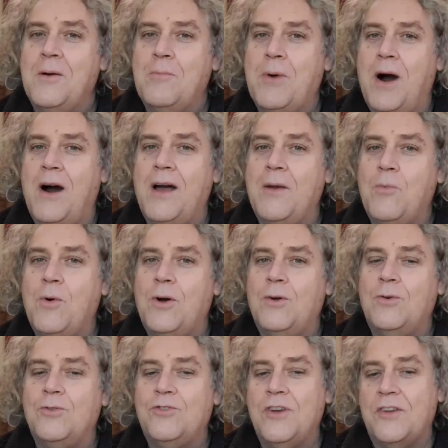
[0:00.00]
but I
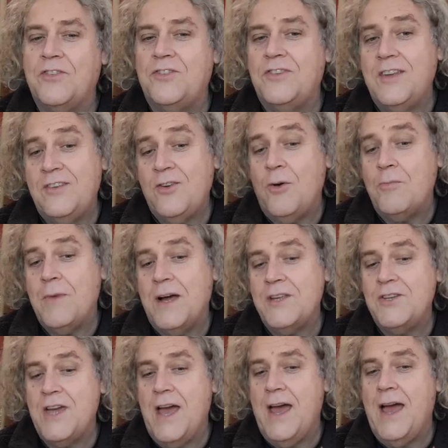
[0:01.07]
will just sit on my
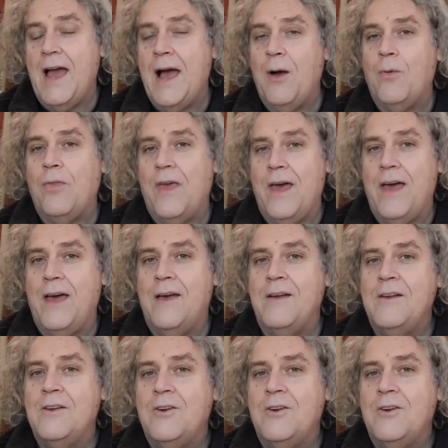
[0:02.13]
chair out there